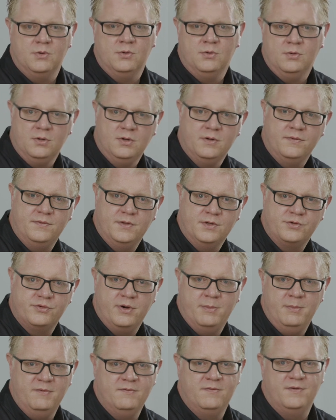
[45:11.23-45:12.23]
all of the
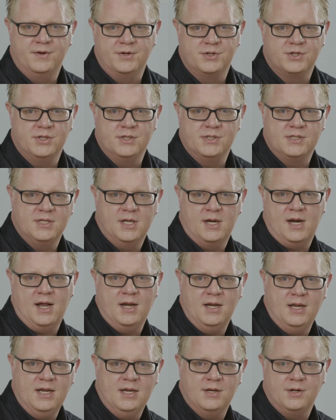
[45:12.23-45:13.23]
trimming functions that I
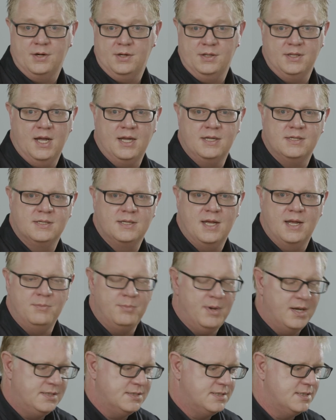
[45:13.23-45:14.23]
need on a day-to-day
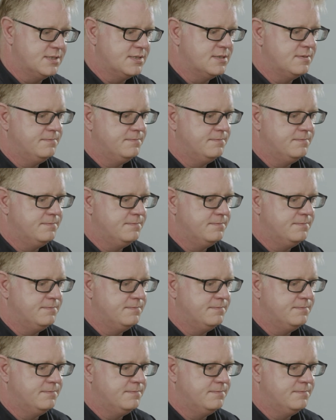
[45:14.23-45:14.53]
basis.